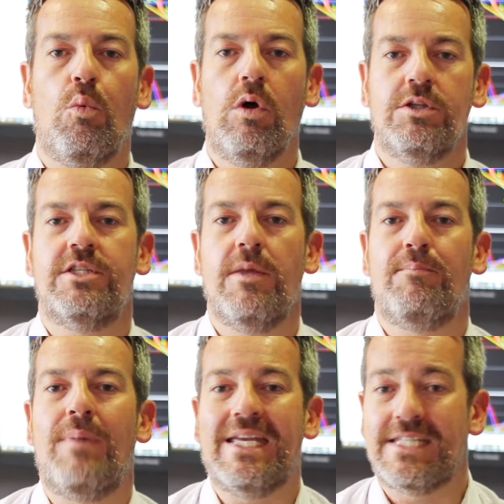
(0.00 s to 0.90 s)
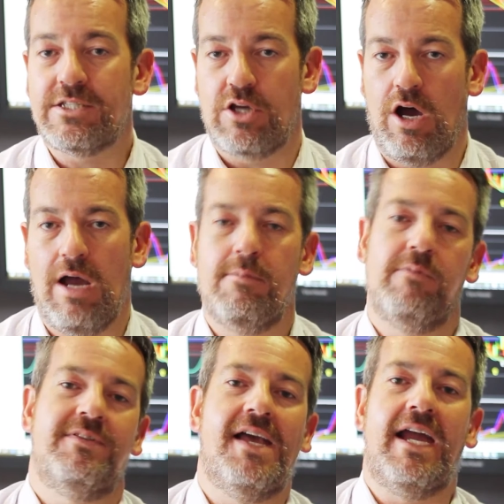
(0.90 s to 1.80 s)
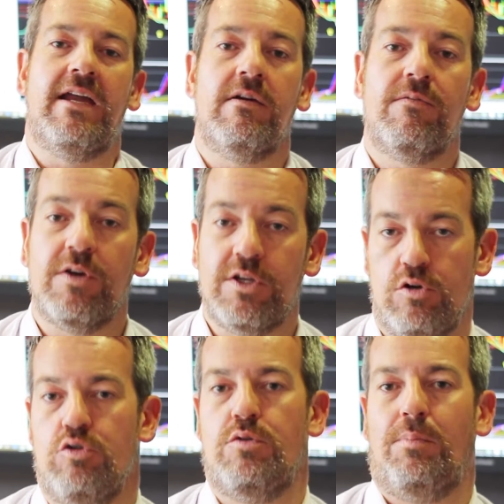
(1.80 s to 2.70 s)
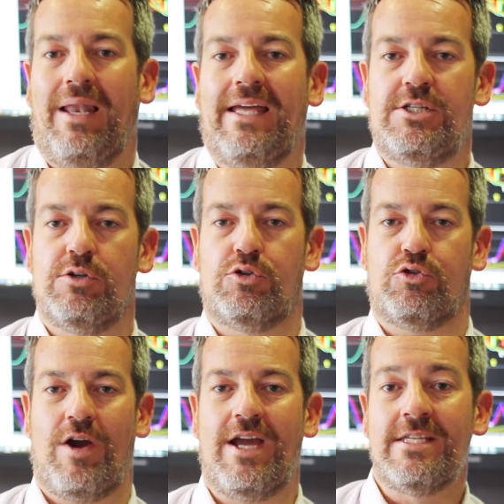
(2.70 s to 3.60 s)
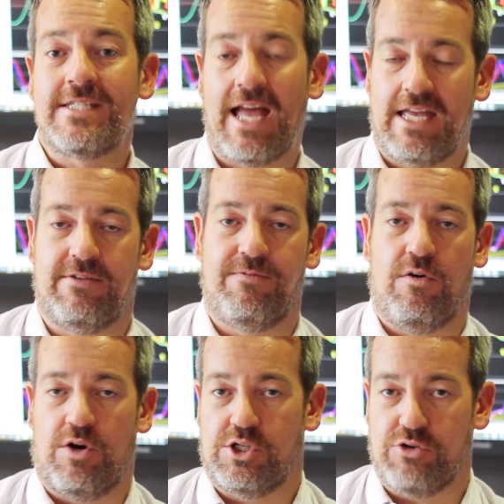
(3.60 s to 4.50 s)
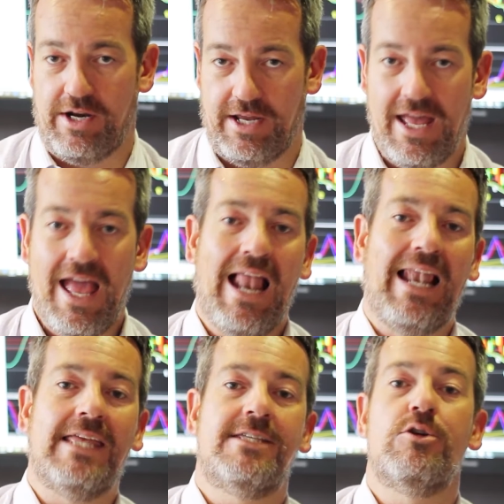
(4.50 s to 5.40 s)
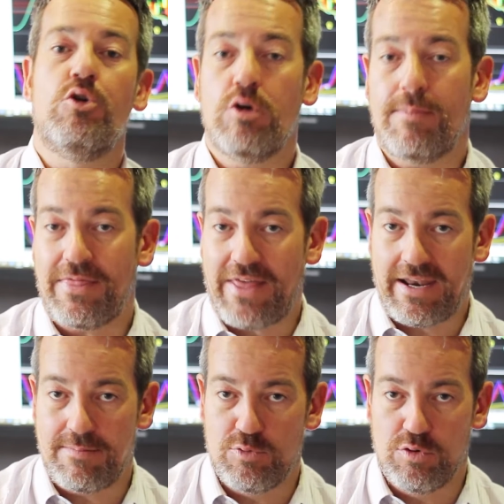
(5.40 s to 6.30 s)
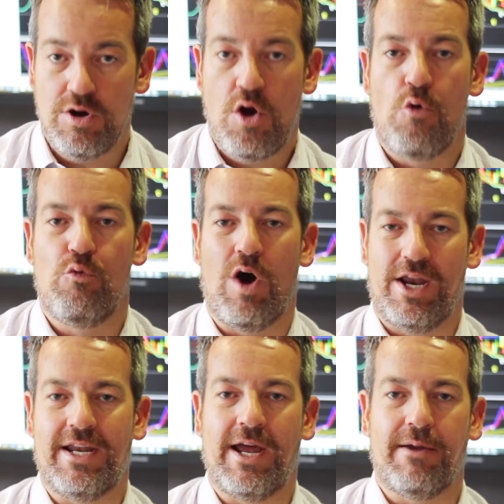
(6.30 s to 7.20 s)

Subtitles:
What's the best time of day for you to place your trades as a forex trader? Let's talk about that and more right